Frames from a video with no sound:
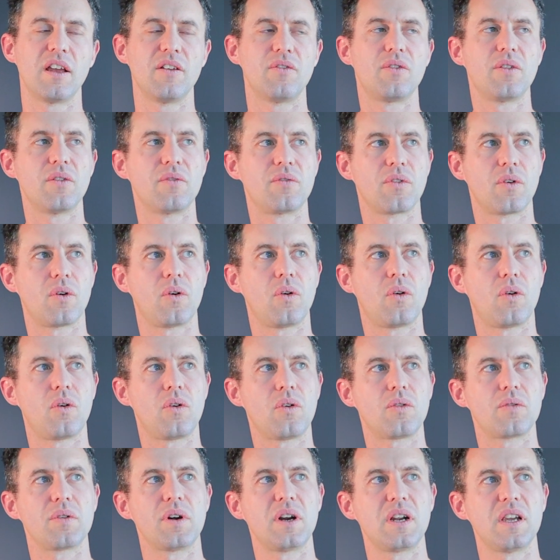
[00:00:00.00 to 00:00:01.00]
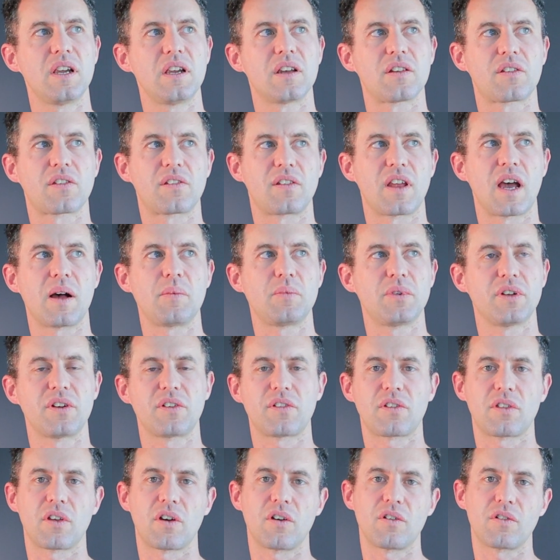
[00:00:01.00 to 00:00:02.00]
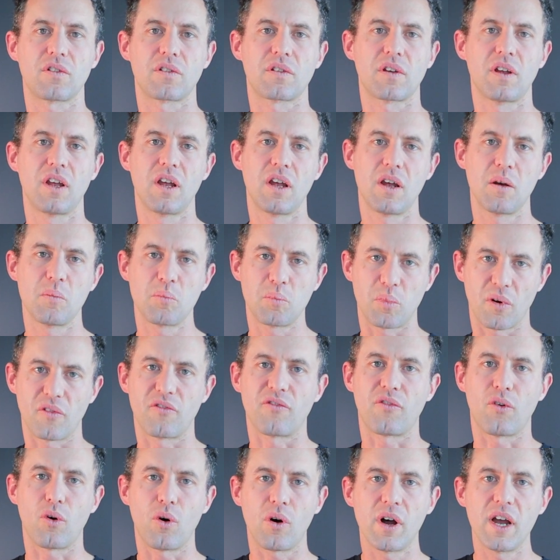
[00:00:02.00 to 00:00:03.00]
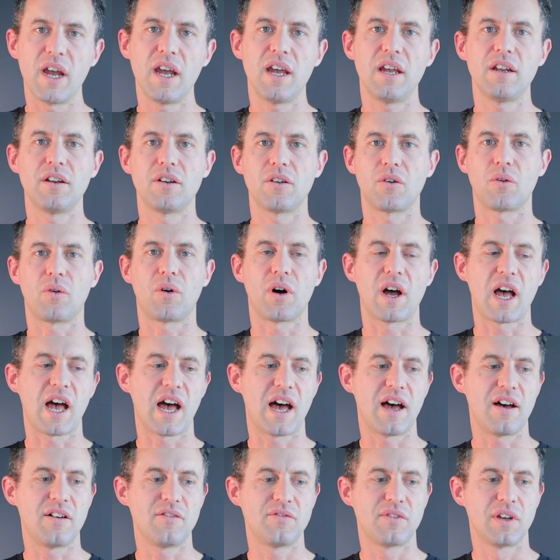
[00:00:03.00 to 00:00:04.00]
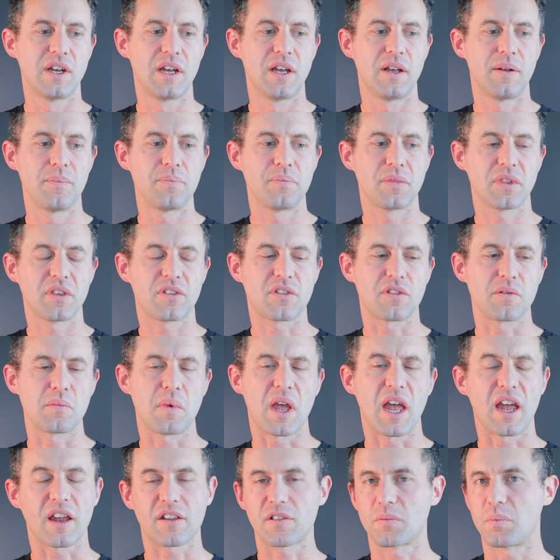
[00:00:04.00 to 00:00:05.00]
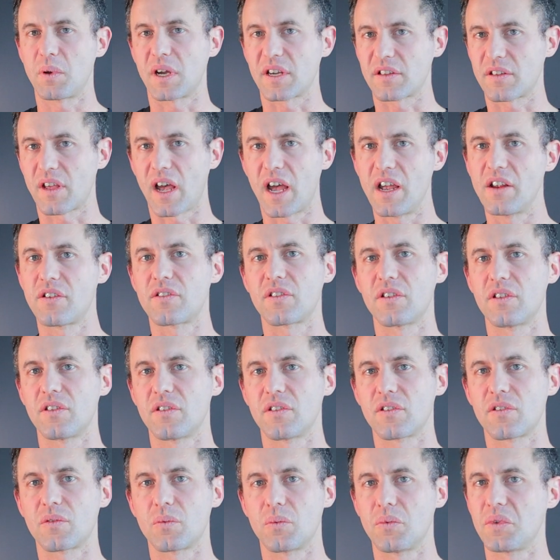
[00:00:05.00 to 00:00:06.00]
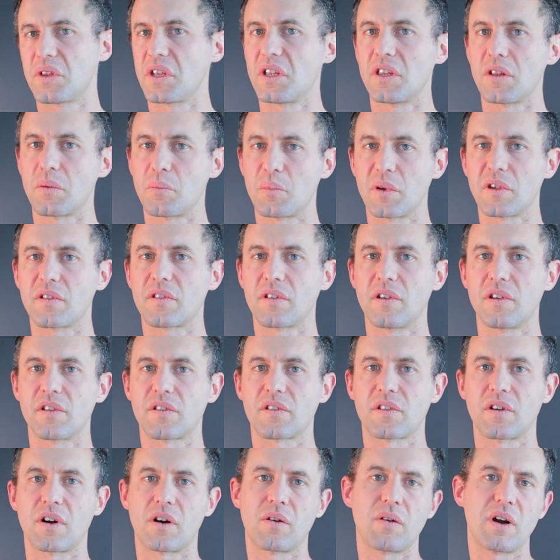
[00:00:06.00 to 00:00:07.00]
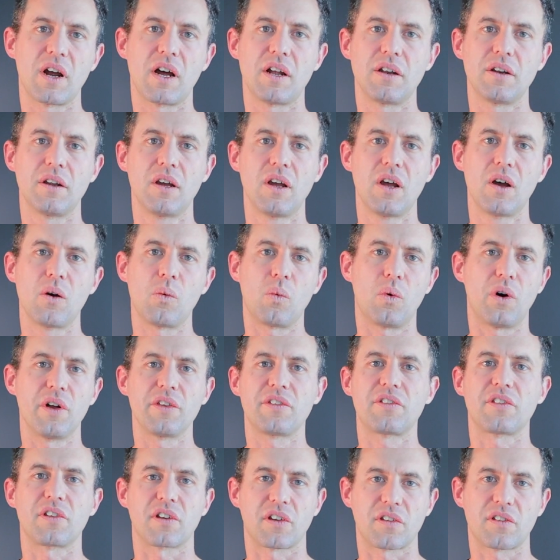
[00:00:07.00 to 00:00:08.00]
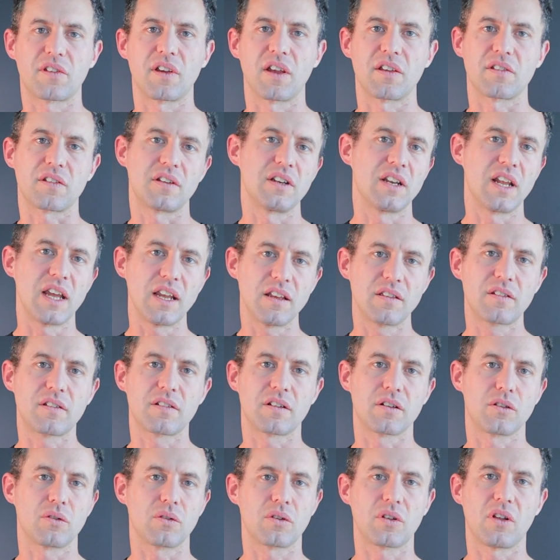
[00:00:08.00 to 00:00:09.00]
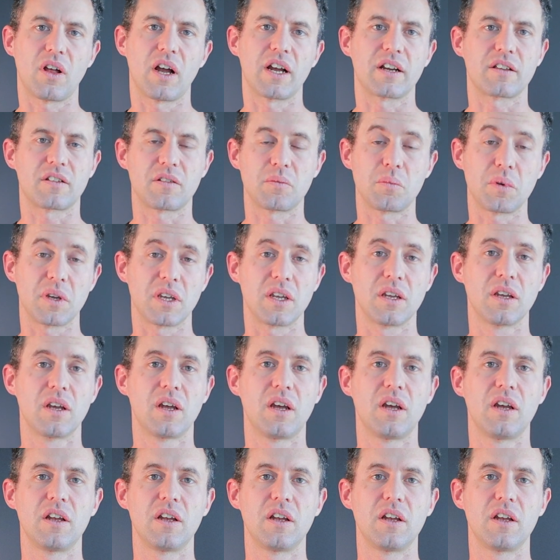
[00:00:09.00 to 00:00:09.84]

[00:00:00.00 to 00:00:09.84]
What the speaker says: If you've already established those beforehand or have some expectations within the business around what success needs to look like to be